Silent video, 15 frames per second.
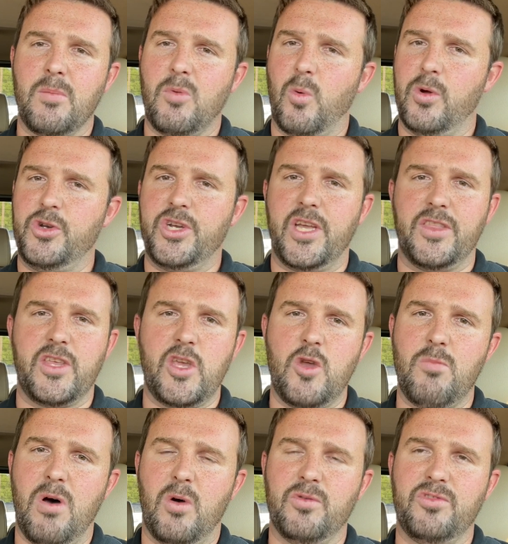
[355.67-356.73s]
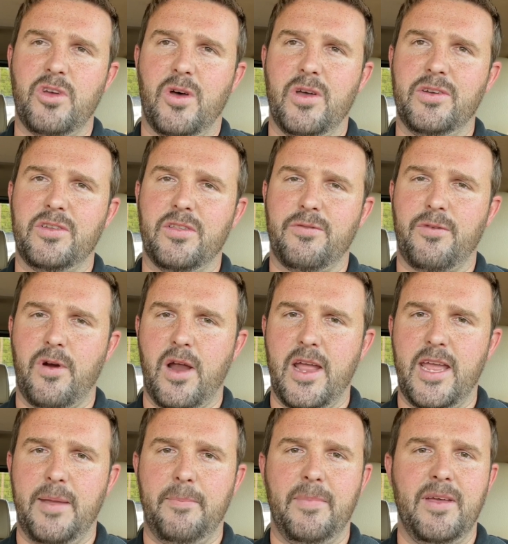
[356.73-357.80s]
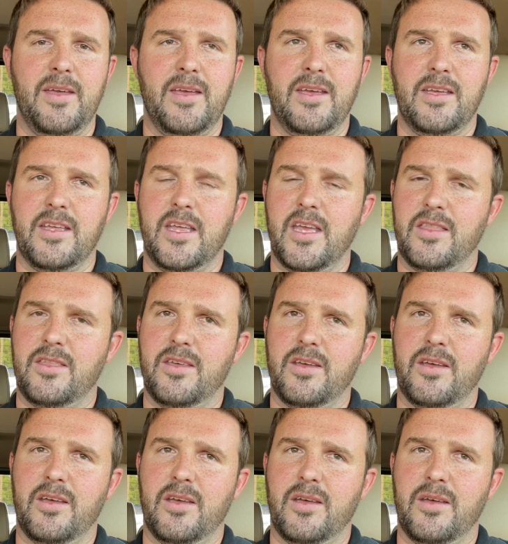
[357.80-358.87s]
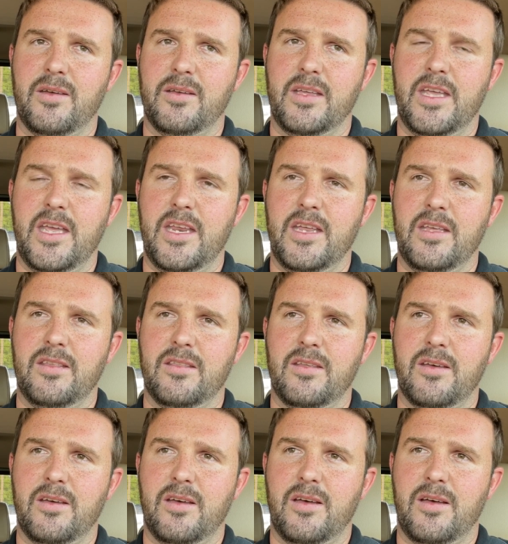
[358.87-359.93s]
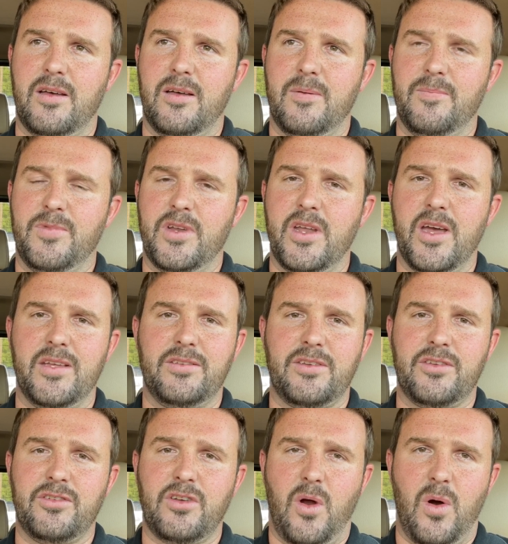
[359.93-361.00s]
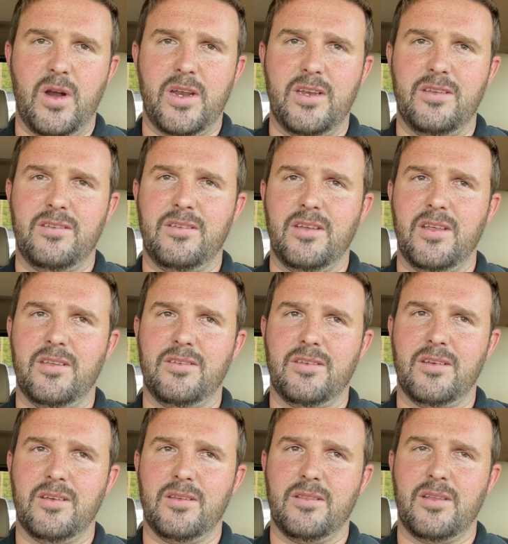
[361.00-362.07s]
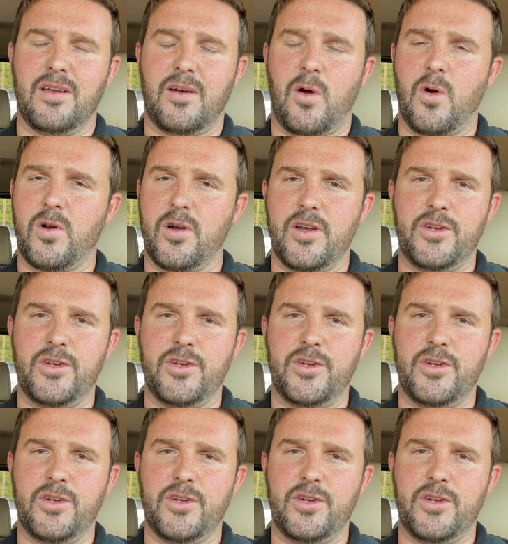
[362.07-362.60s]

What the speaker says: But once you get the U-bolts onto the frame, getting the nuts started is the harder